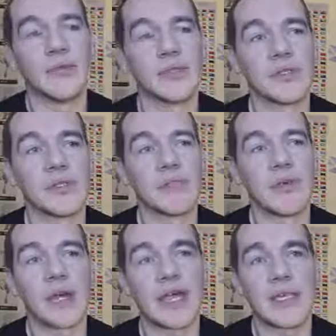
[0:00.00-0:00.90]
I was
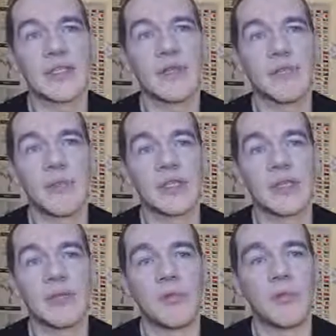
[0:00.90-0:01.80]
surprised I would put
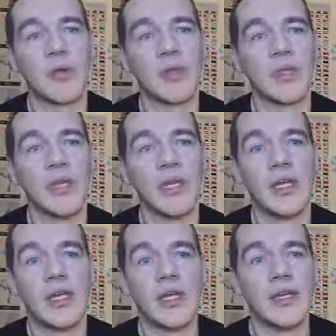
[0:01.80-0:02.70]
this at number one.
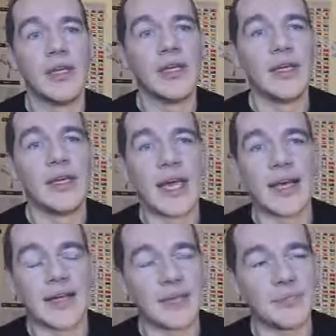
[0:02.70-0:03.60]

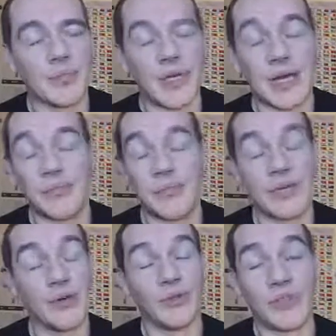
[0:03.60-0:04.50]
I, I, I
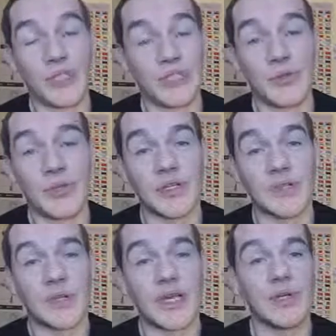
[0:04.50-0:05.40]
pre-ordered this one
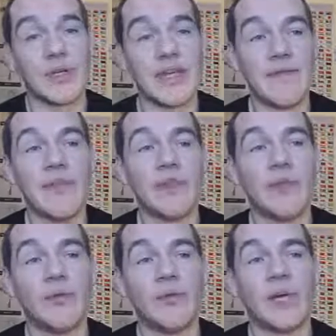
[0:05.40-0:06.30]
as well,
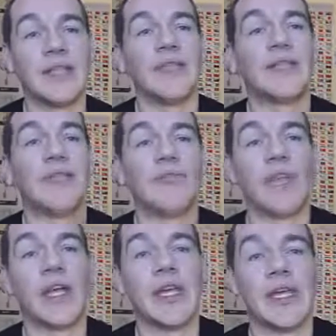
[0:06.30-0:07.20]
even though I
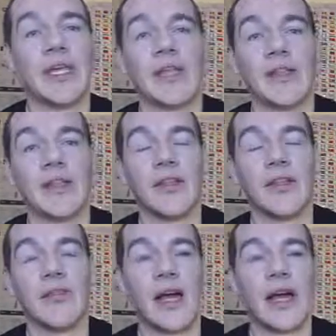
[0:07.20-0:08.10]
didn't like
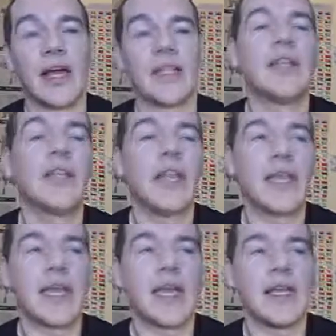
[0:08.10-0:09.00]
the la I didn't
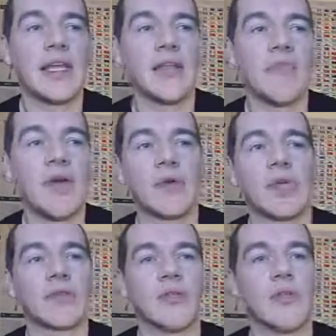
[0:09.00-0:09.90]
like any of the Metal
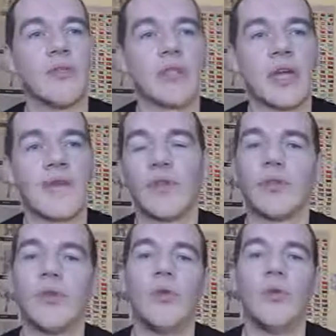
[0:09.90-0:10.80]
Gear Solids
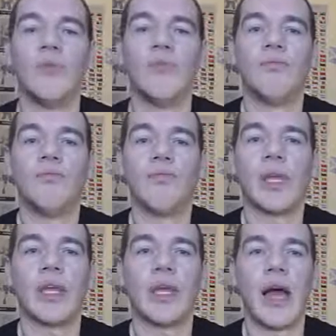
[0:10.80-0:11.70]
after two.
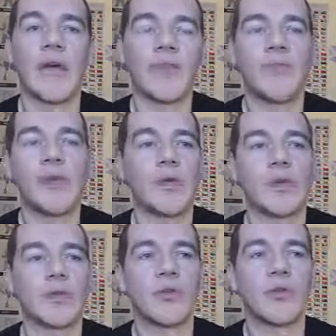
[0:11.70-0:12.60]
Like, after Metal
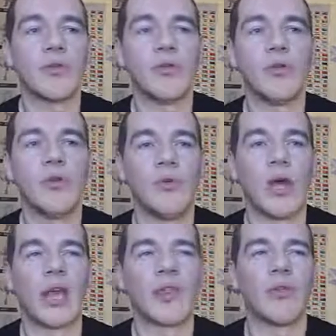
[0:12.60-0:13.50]
Gear Solid
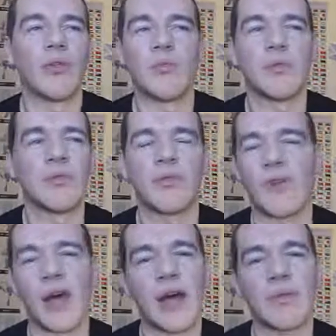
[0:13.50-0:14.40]
2, I thought they were just
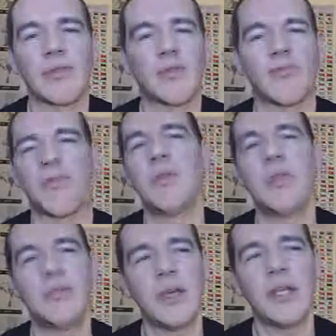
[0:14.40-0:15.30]
crap. I thought,
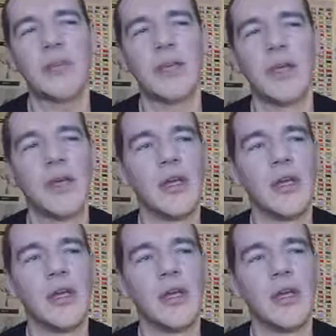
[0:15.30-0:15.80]
rubbish, man.